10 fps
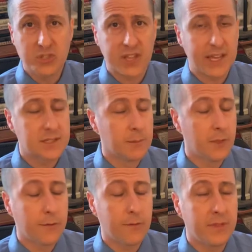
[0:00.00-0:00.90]
like
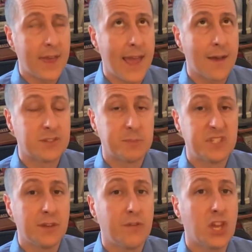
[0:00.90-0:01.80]
they have
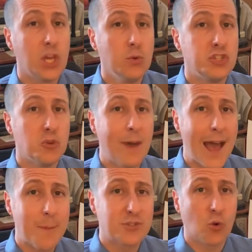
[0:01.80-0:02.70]
specific YouTube
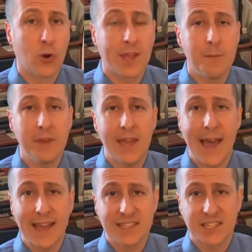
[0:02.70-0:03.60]
apps or can be
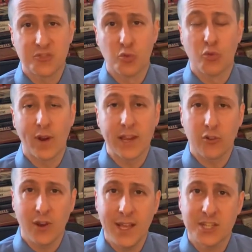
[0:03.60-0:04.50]
accessed through the
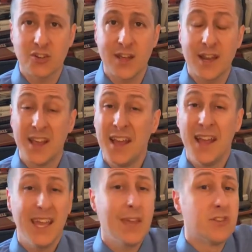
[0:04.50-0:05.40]
regular internet.
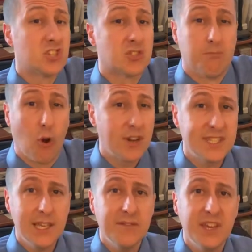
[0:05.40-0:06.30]
Even smart
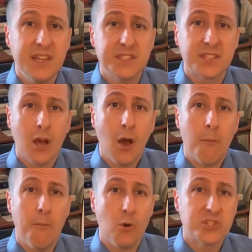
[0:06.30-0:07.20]
TVs,
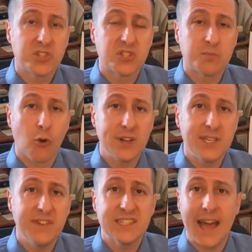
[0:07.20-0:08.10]
most of the smart
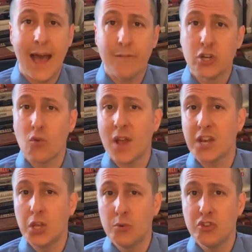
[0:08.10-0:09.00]
TVs have a direct
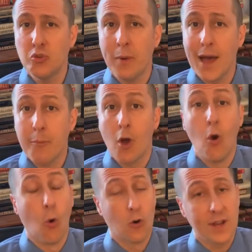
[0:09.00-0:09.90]
YouTube app,
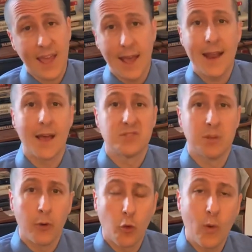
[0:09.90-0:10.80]
or again, have
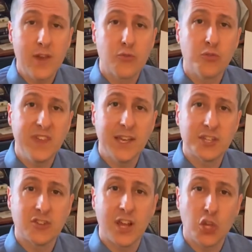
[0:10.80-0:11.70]
some other way through the
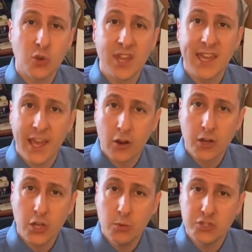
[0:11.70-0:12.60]
internet you can get on
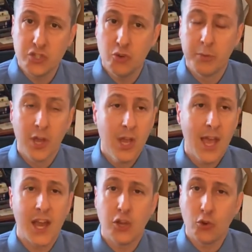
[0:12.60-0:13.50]
YouTube
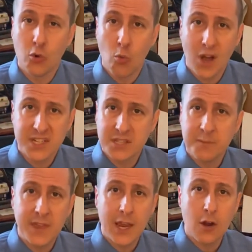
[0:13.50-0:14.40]
and you can watch
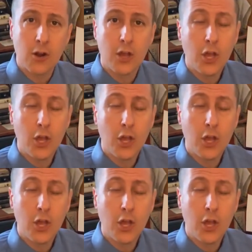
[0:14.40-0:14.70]
them there.